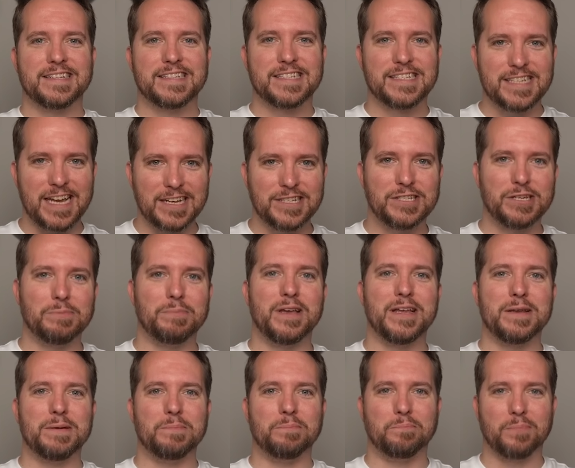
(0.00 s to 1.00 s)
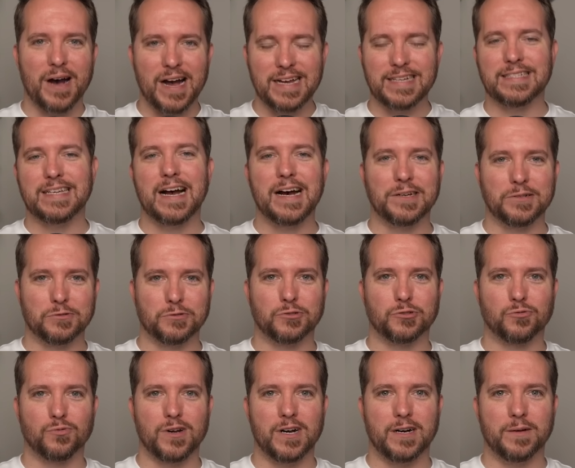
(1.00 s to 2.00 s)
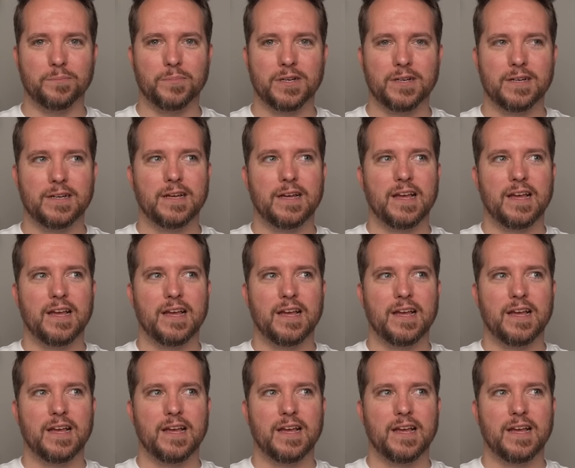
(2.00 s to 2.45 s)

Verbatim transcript: sentiment by Donald Trump.